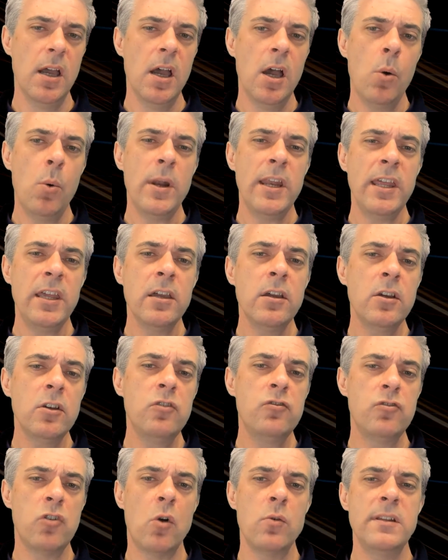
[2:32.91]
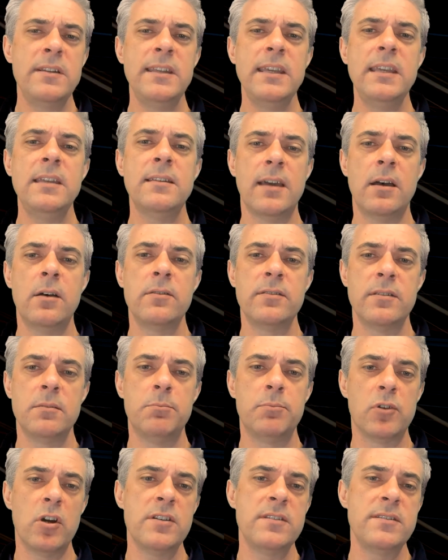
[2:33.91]
where they can control the details and
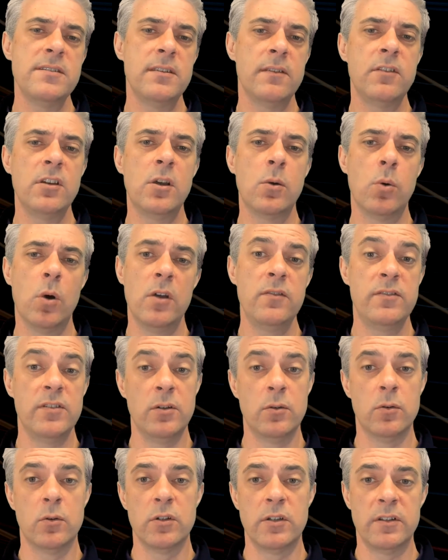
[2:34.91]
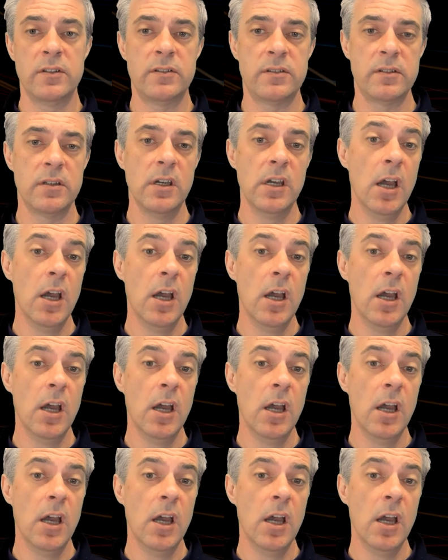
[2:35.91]
prices of the quotes and orders,